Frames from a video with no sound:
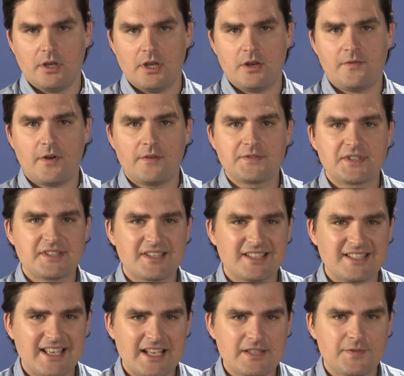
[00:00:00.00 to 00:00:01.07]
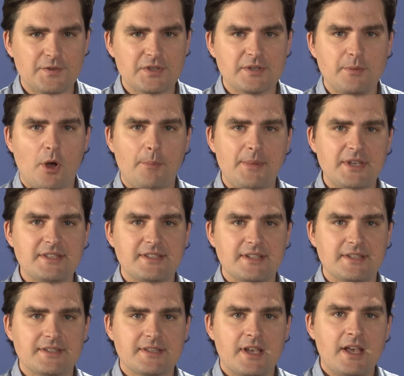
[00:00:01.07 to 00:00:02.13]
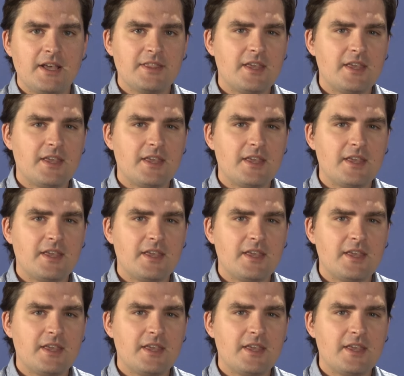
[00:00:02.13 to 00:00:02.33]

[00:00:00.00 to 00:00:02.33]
involves a successful small business